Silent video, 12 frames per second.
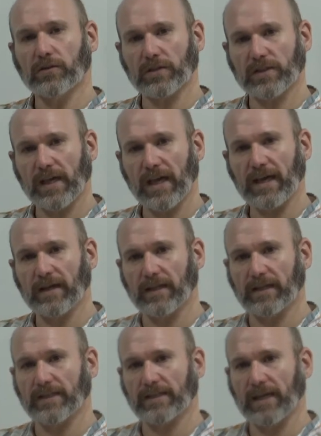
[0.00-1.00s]
a scale
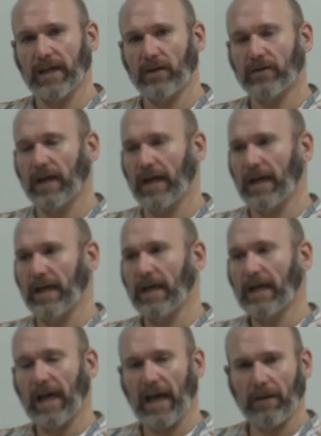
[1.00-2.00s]
and say, okay,
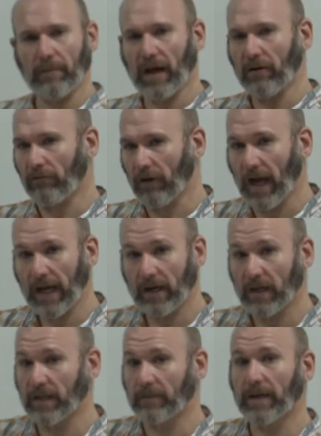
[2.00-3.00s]
am I right
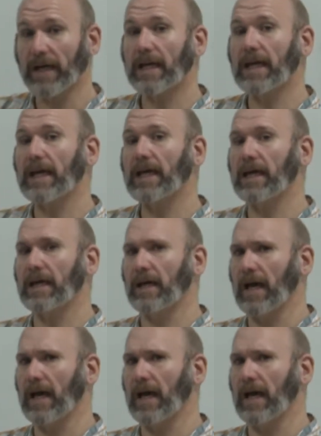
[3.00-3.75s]
on the money?